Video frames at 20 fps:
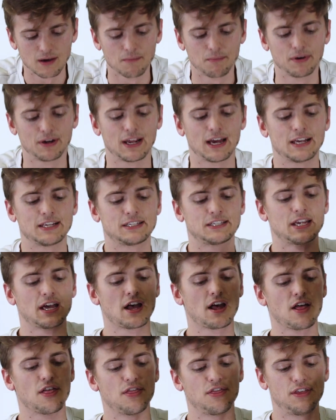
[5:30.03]
But as
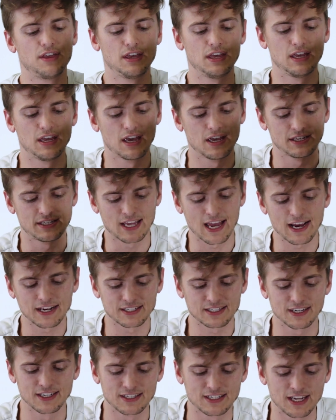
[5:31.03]
the
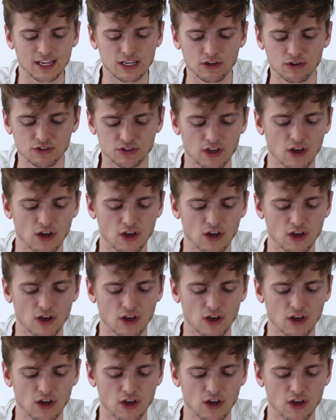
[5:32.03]
text continues,